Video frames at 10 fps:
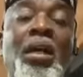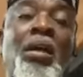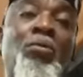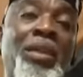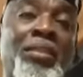
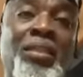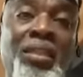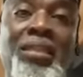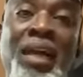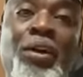I went
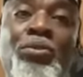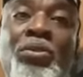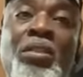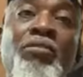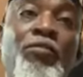
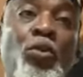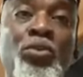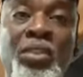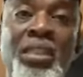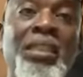
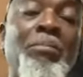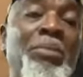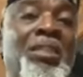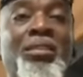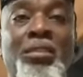3,040
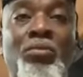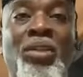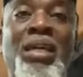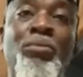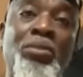meters.
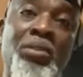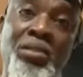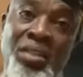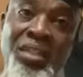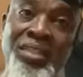When I was
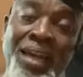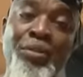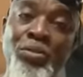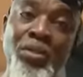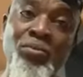
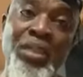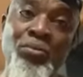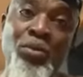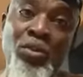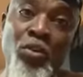3,000,
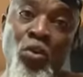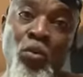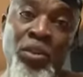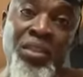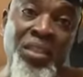the goal
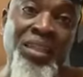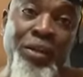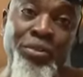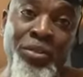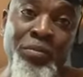was
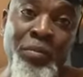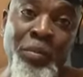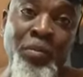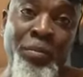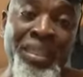3,000
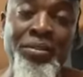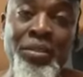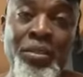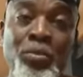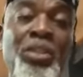
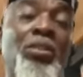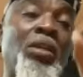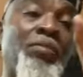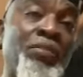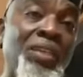meters, which is
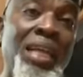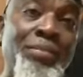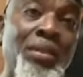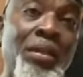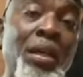150
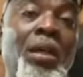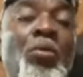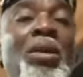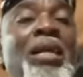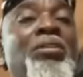laps,
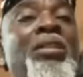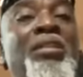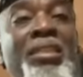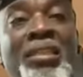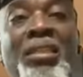we actually
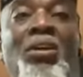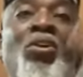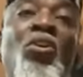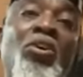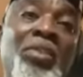did
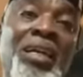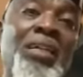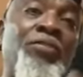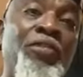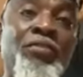
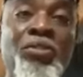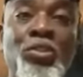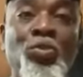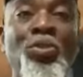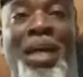
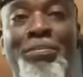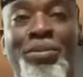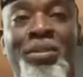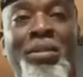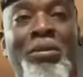152
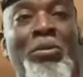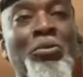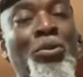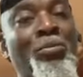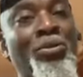laps.
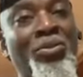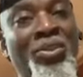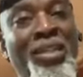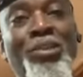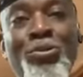So I want to
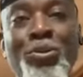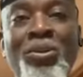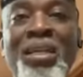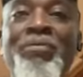thank you all.